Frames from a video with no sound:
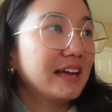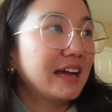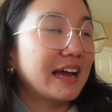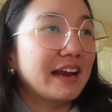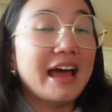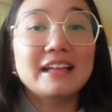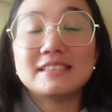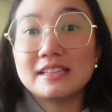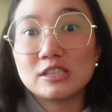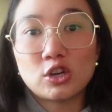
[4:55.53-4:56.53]
And
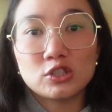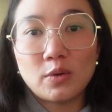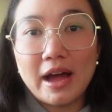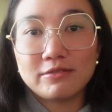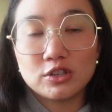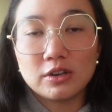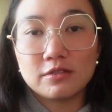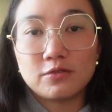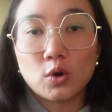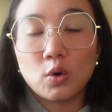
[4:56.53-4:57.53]
this is also
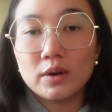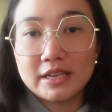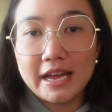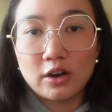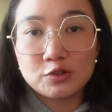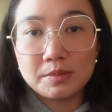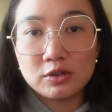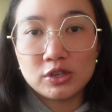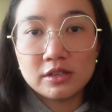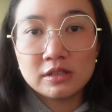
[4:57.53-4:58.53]
after 401k
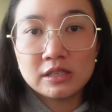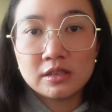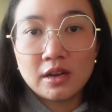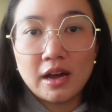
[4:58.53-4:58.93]
contributions.